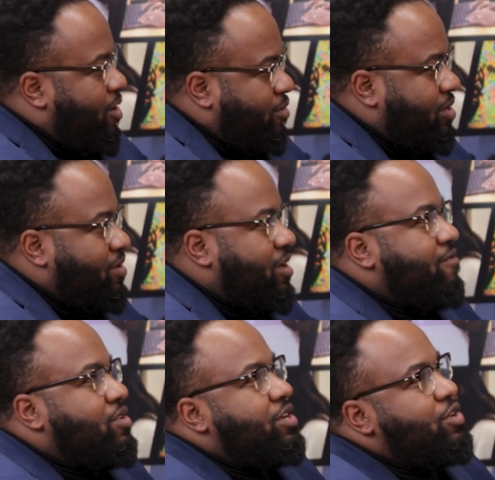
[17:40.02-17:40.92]
that authentic
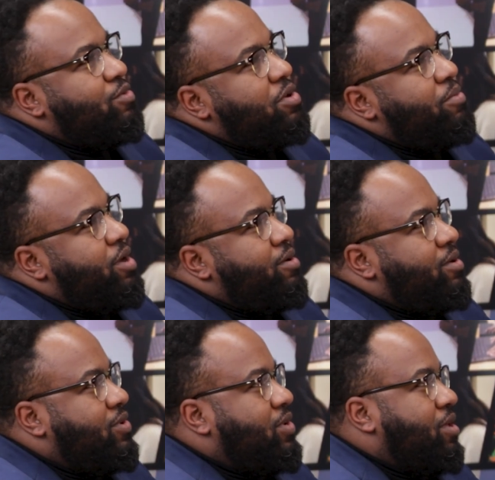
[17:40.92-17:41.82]
conversation with their
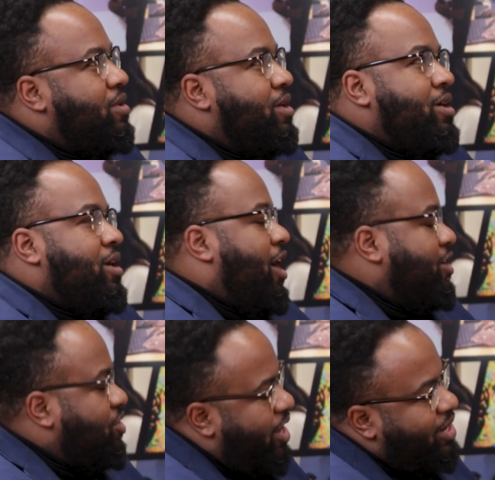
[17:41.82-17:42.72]
parents and
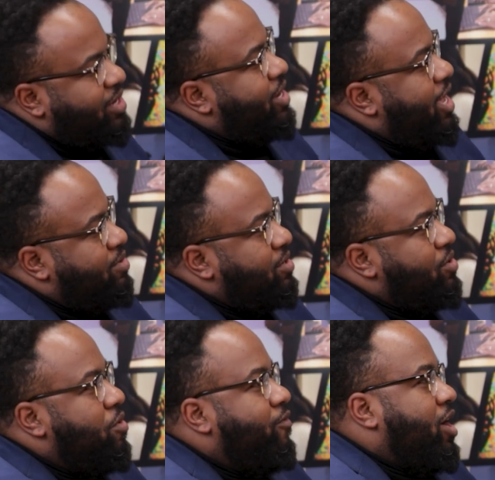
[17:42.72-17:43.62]
trying to adapt to a
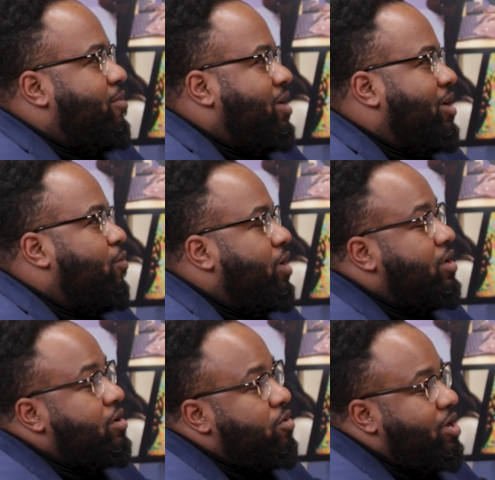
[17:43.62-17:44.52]
new environment. I think one of
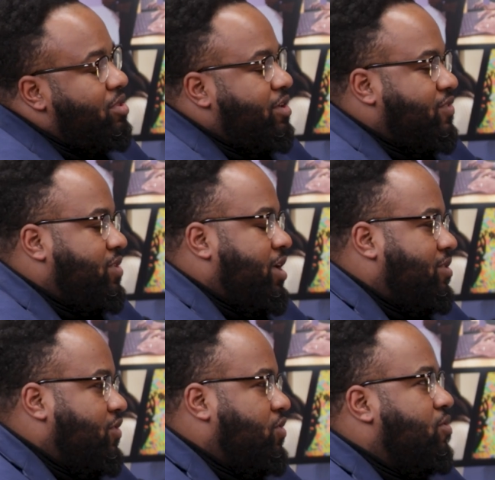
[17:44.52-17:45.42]
the great things
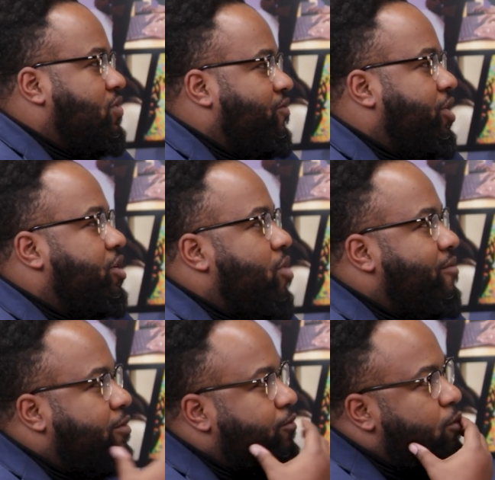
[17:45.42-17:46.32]
that the students are very
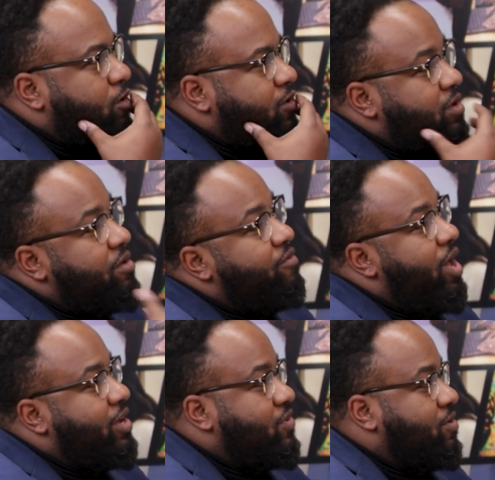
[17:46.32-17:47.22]
grateful for is the
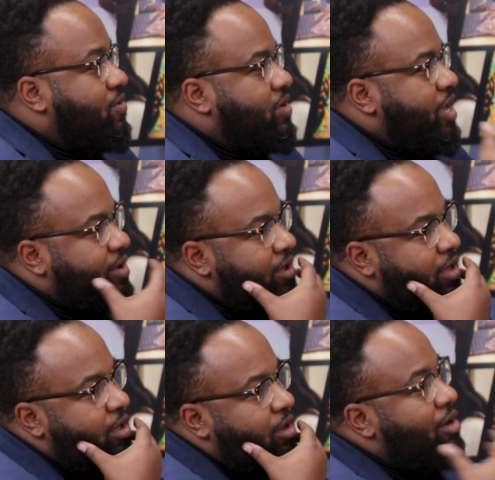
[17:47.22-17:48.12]
advisors that
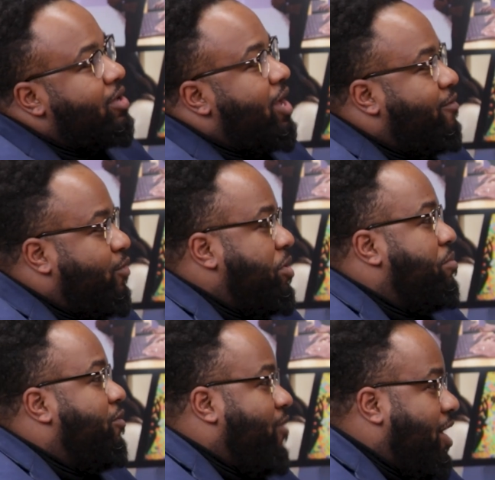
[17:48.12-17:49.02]
look out for them
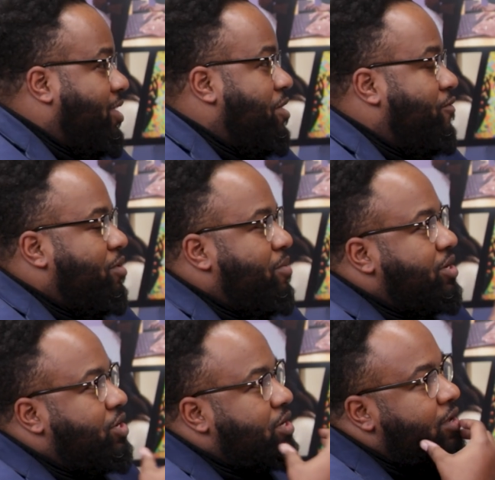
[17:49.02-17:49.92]
and provide that
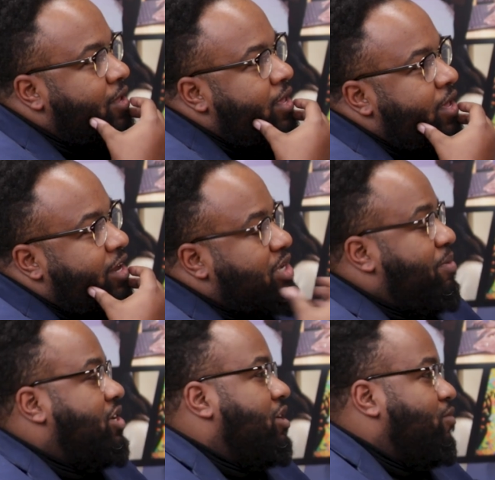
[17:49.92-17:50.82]
information. And
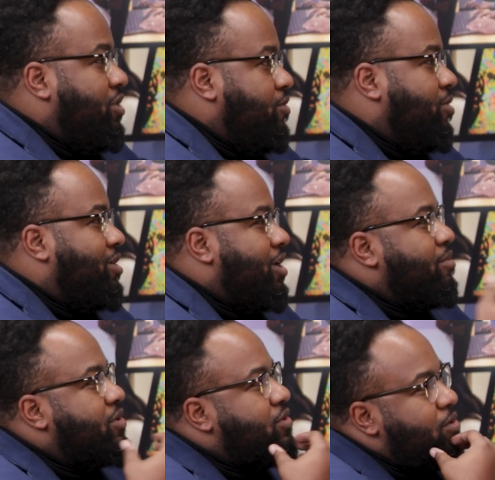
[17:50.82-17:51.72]
especially with new
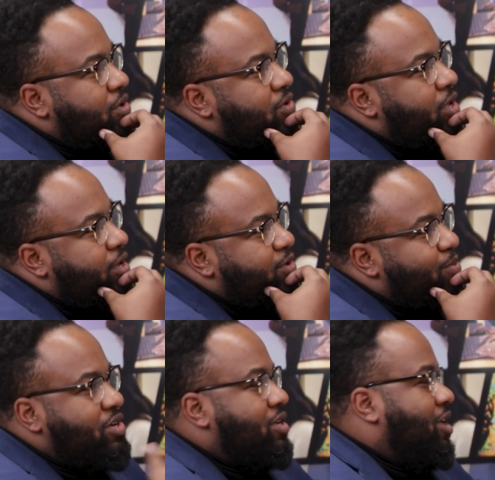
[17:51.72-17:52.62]
incoming students, like,
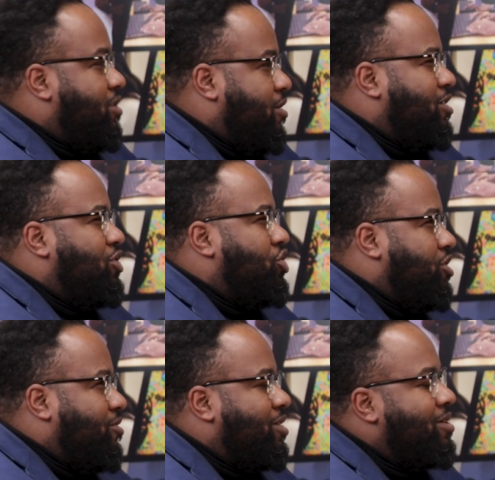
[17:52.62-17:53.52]
especially like our
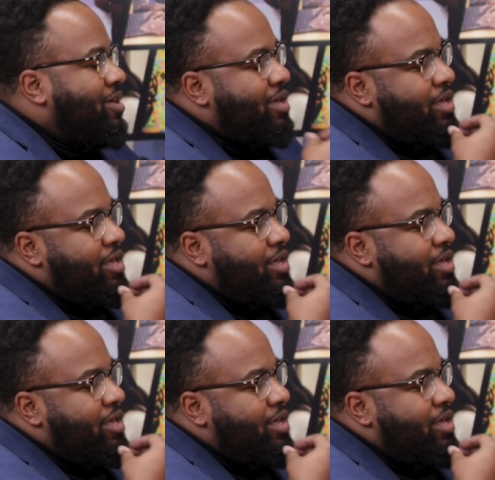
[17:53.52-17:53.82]
engineering,